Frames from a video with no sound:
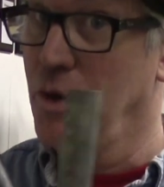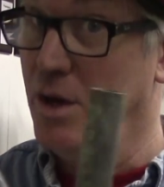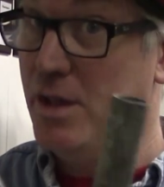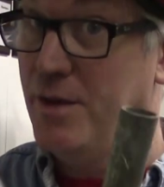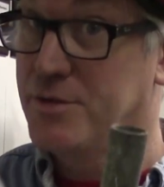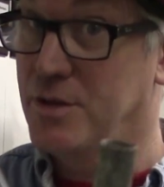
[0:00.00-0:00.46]

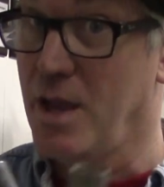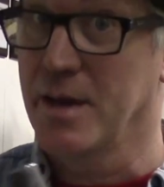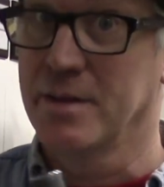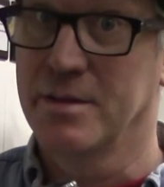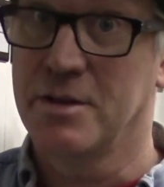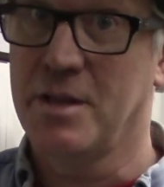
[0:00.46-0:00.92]
your left
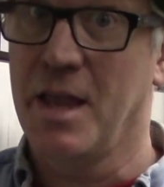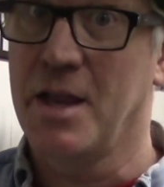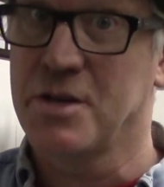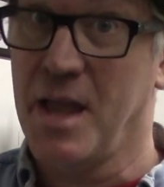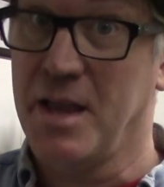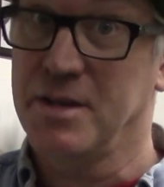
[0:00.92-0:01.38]
side.
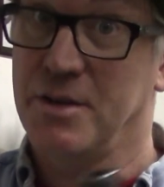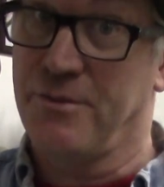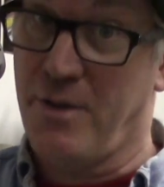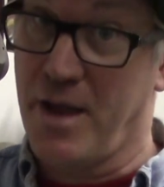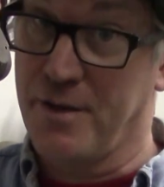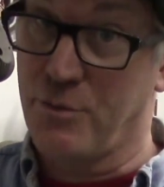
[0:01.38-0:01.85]
Stage
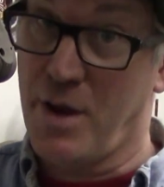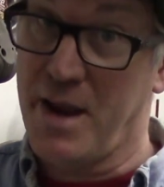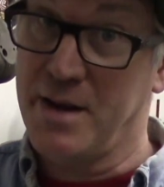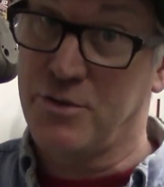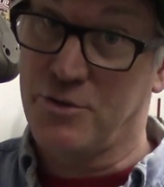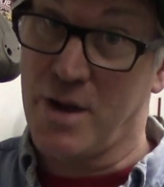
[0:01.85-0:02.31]
exit, 5
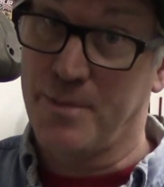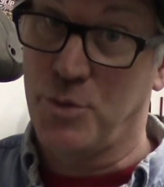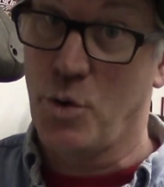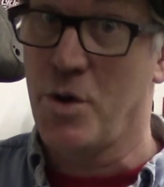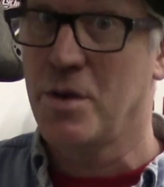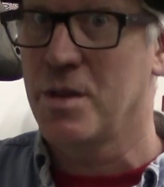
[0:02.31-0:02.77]
right,
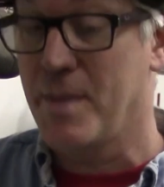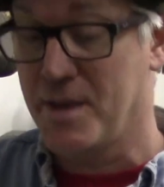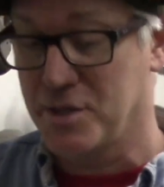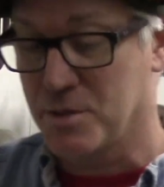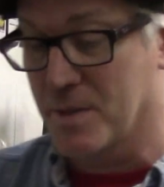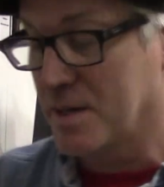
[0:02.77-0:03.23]
trapdoor in the
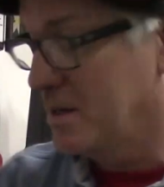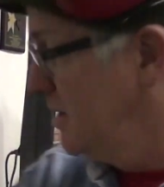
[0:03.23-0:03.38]
basement.